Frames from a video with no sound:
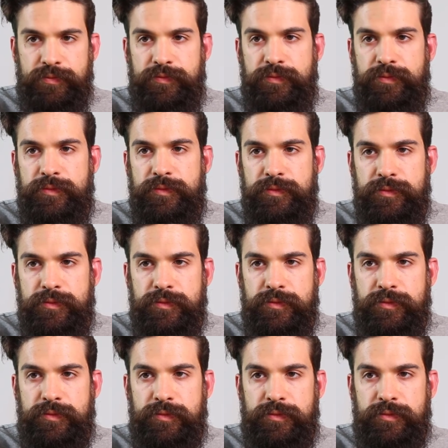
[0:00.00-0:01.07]

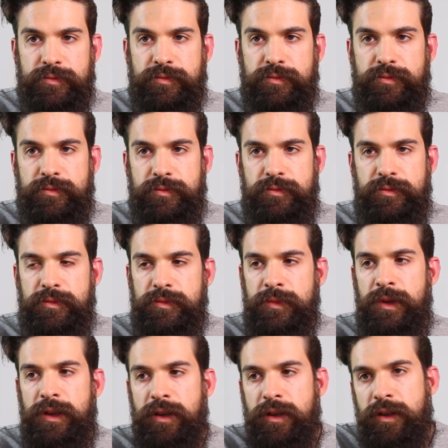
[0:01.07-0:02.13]

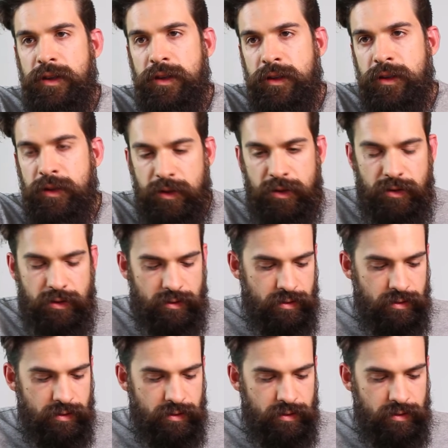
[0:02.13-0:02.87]
Nobody speaks.